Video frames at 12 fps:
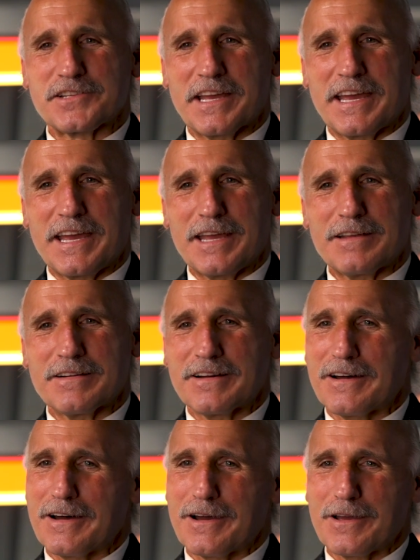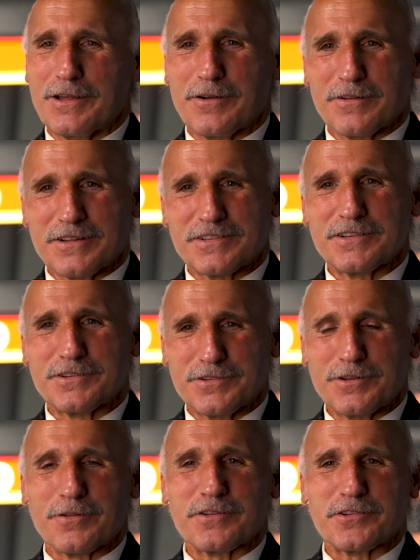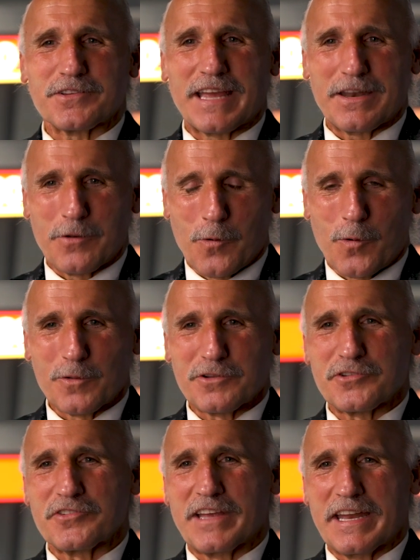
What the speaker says: say, this is getting old, this is